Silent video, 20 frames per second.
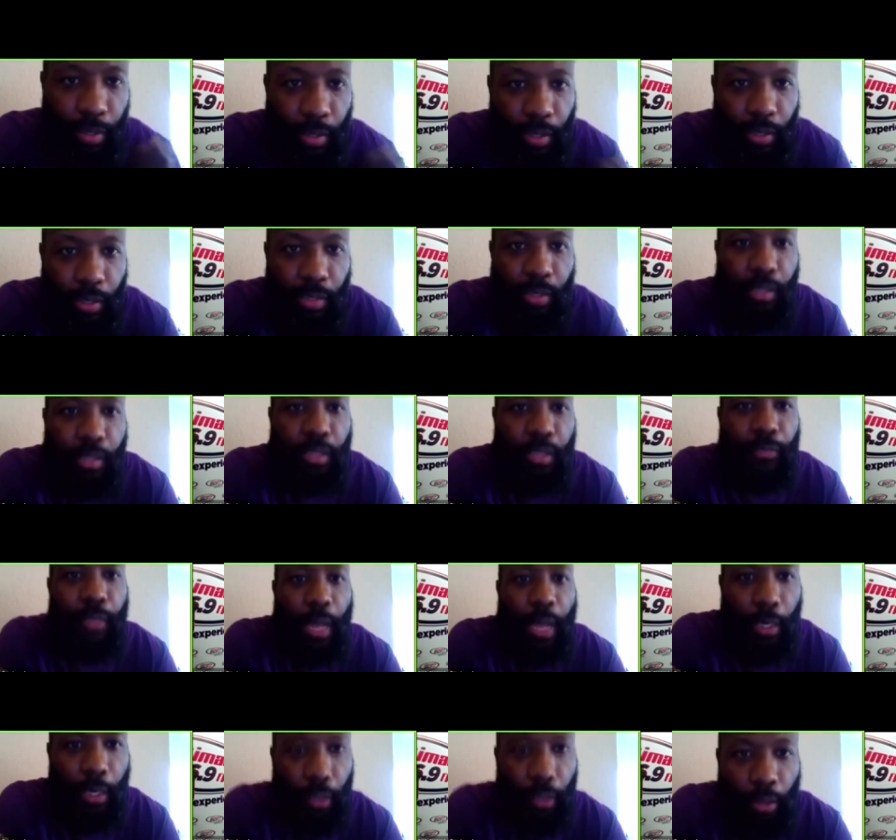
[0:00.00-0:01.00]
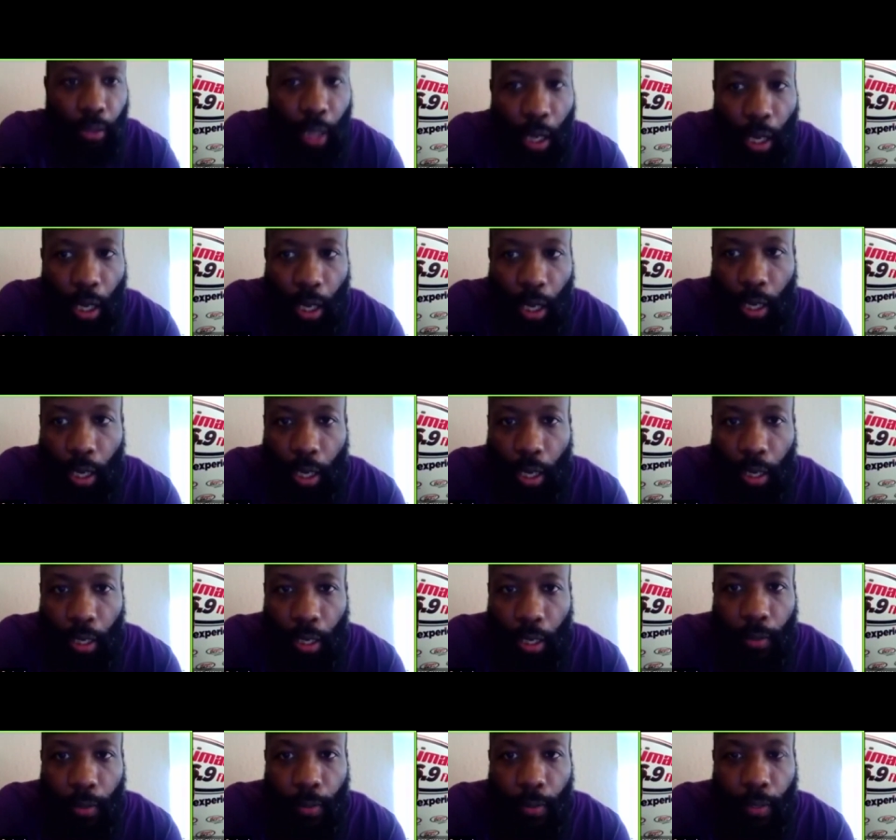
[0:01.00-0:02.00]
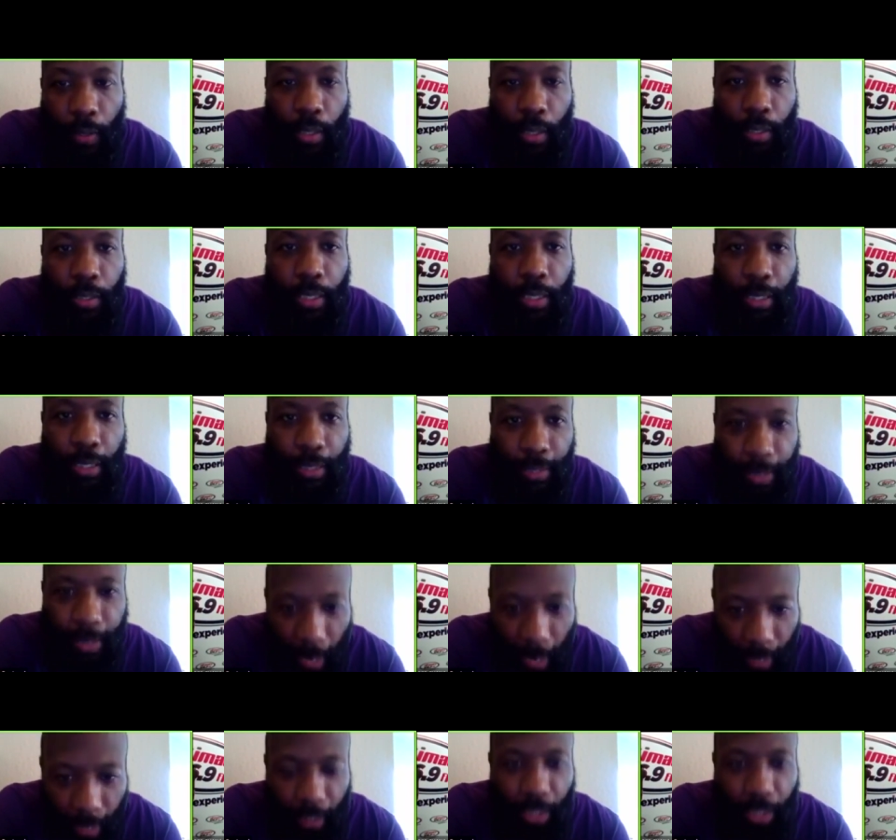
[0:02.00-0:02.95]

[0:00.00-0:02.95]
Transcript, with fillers: and sisters of Ghana, today